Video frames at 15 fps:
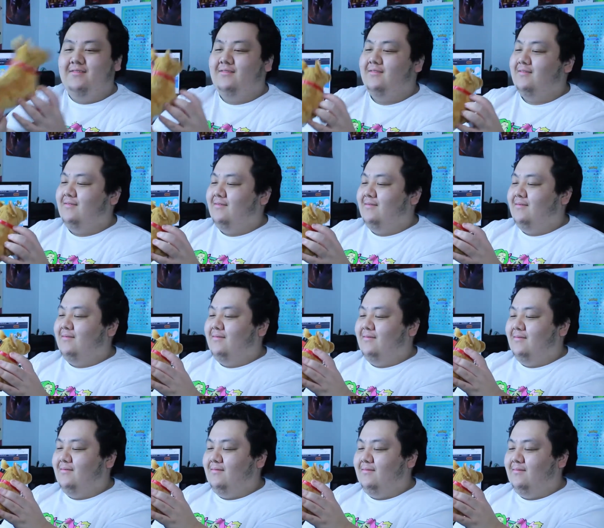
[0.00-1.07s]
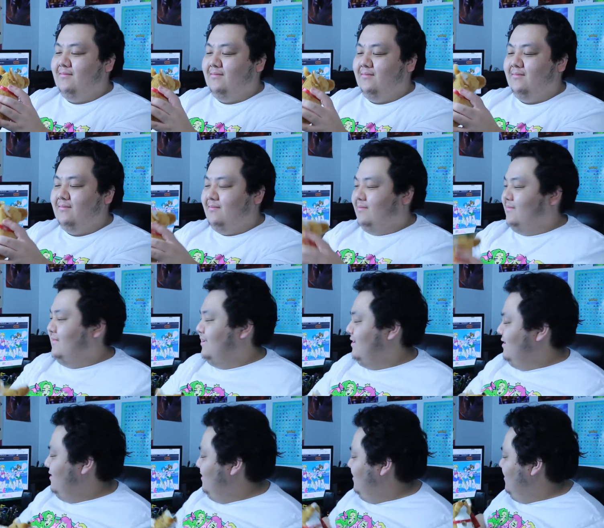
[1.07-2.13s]

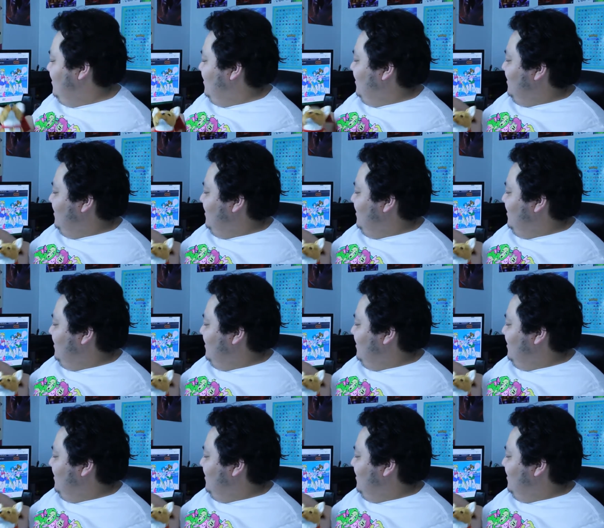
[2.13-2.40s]
(silence)